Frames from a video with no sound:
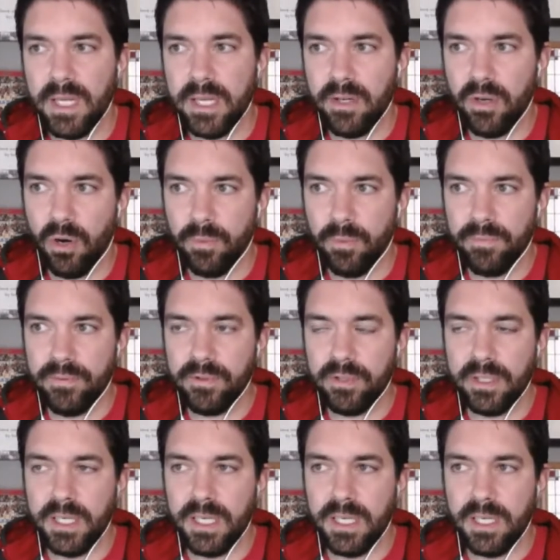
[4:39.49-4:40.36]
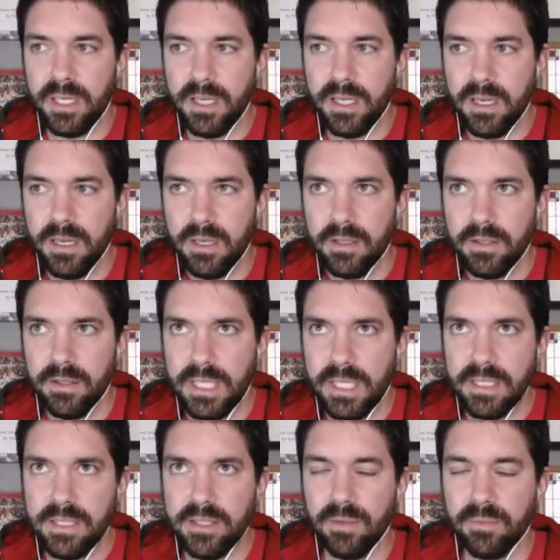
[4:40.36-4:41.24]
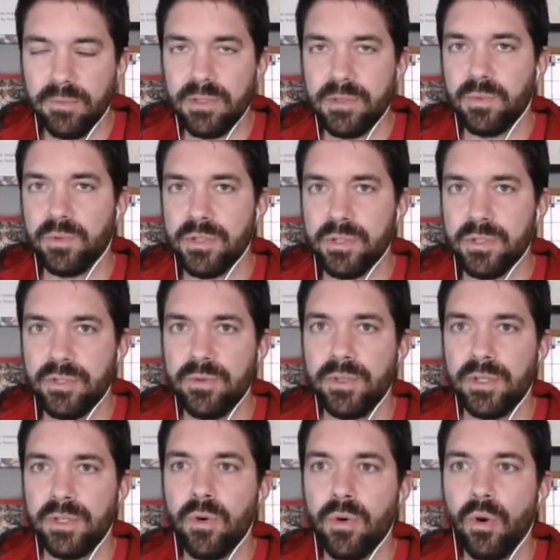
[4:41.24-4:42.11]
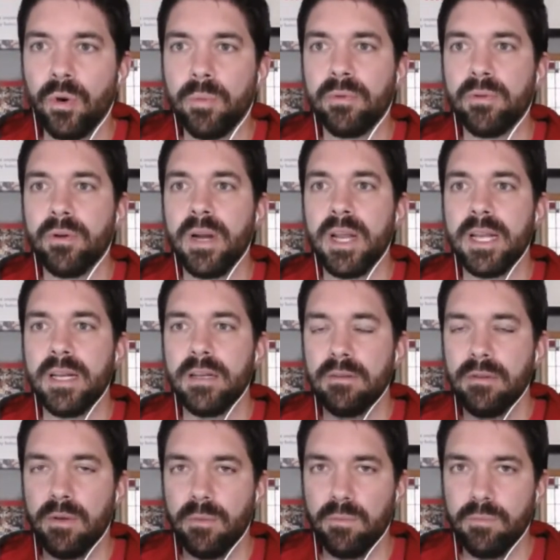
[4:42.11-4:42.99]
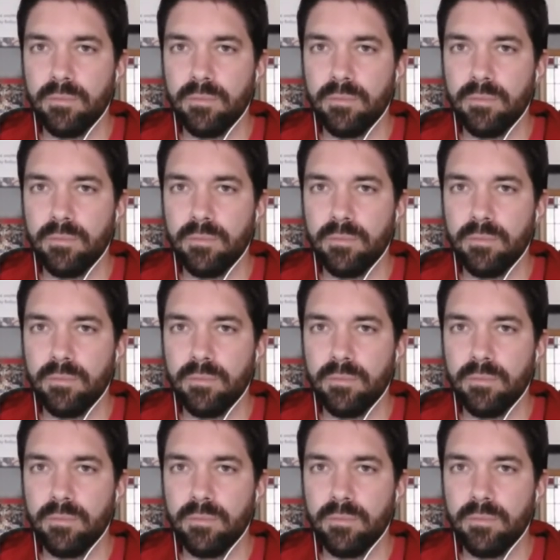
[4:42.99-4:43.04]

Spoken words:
and hopefully these numbers will soon incorporate